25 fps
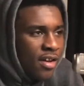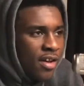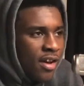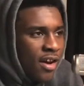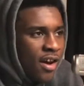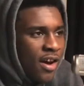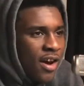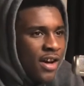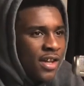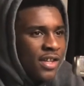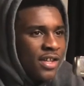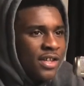
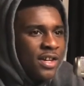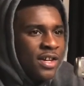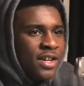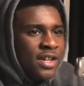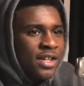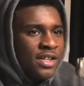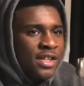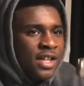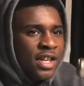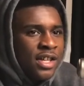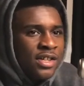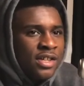Uh, no,
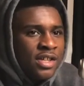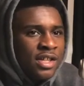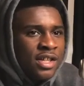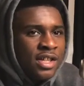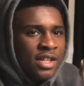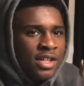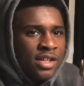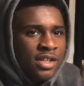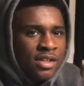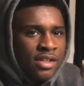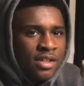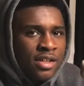Say
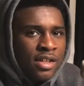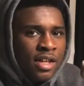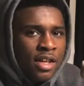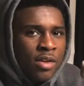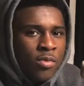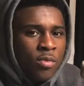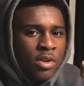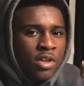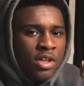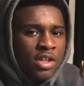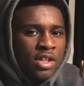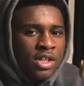Cheese, he
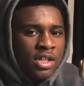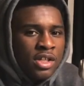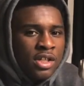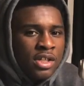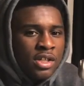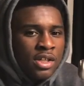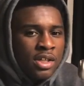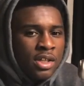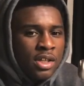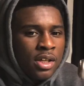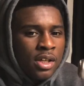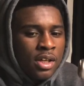really just